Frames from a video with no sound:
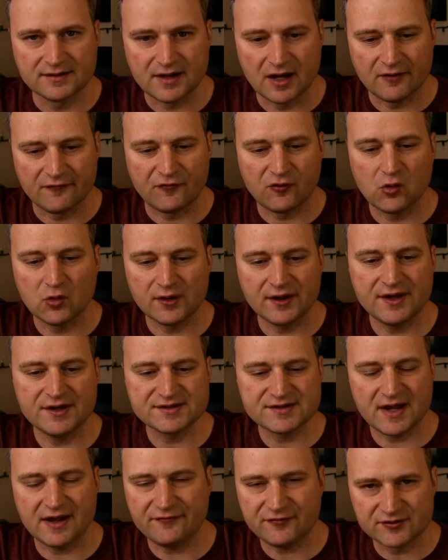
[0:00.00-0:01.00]
Now, for
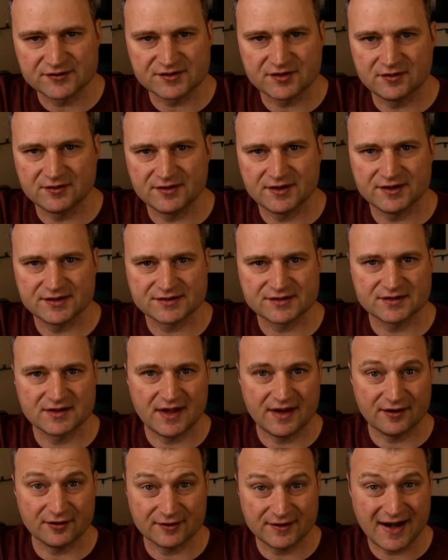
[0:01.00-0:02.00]
his efforts on this,
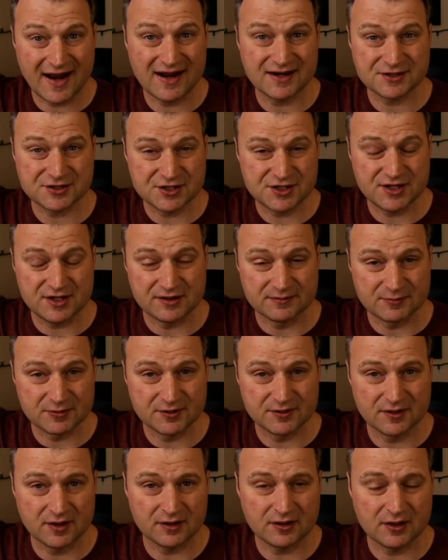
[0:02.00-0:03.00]
they are not cheap.
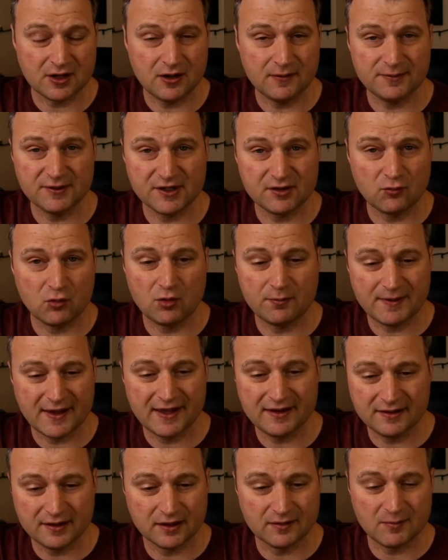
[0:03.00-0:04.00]
A company will
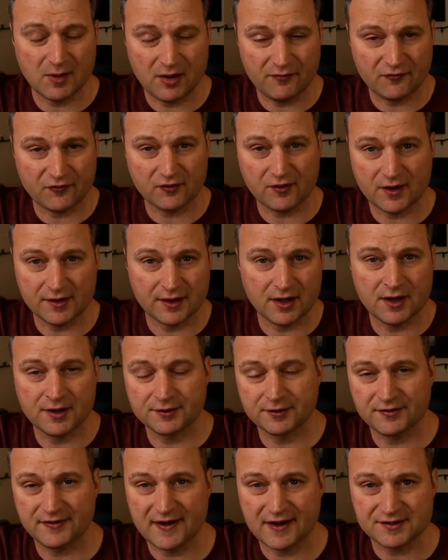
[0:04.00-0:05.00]
pay him up front
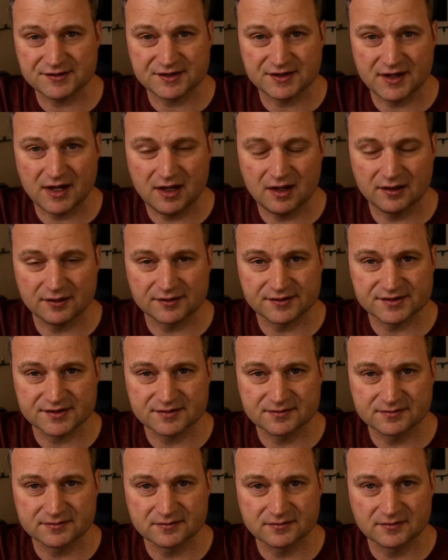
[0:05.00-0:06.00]
$100,000,